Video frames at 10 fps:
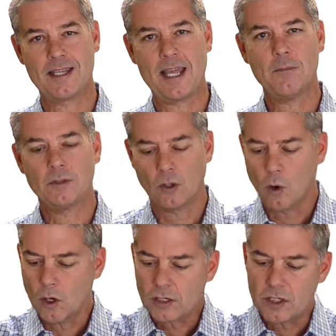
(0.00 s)
is able to
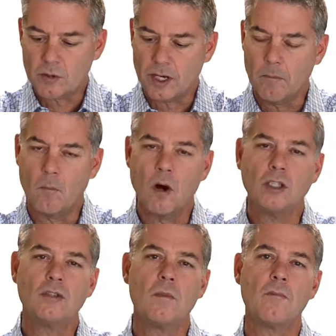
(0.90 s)
orchestrate
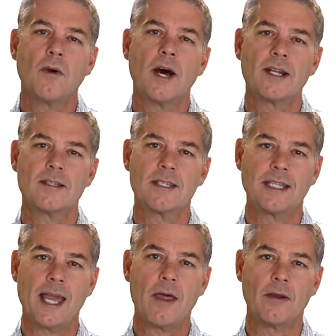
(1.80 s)
multiple products
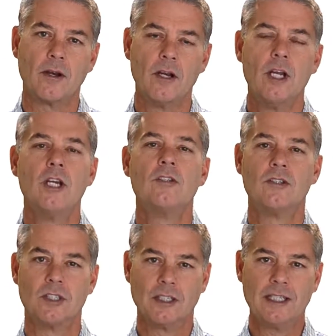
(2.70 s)
together
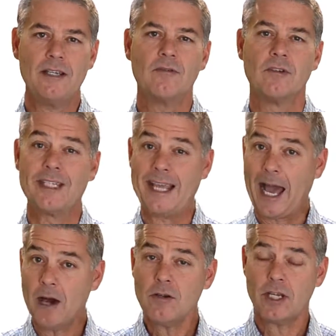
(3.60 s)
to deliver the
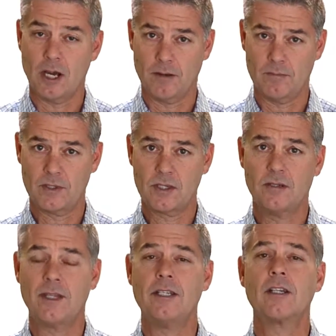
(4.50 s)
outcomes
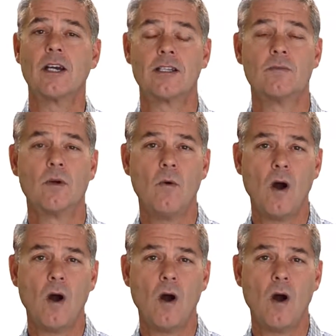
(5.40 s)
that your customer